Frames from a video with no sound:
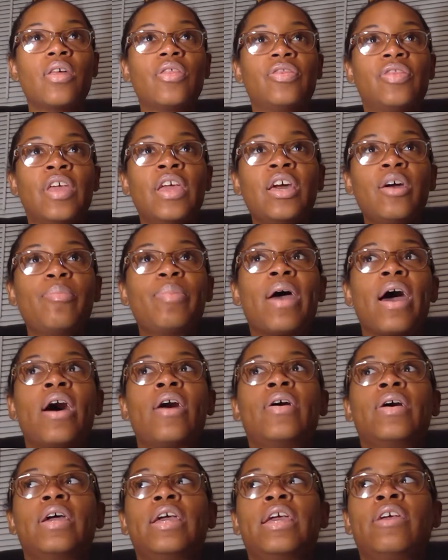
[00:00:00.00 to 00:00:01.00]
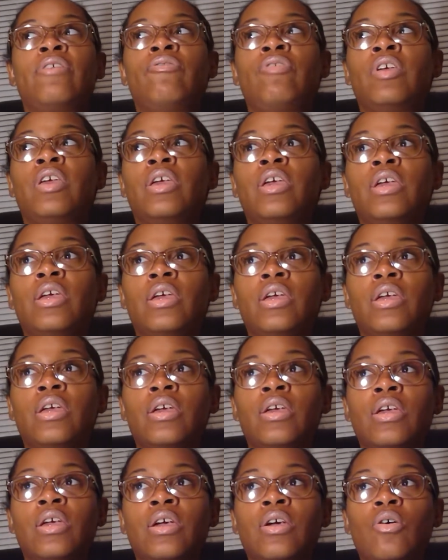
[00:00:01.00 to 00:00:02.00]
Think about if
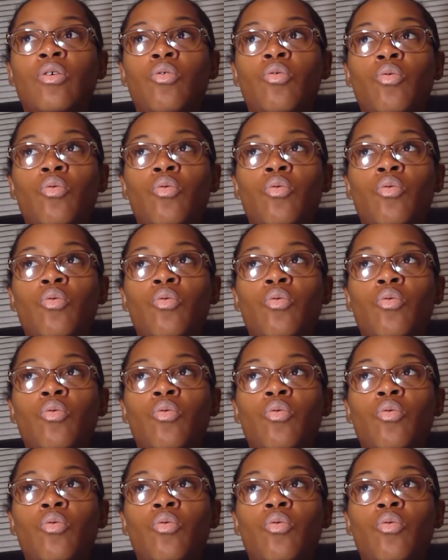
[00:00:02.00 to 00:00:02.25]
he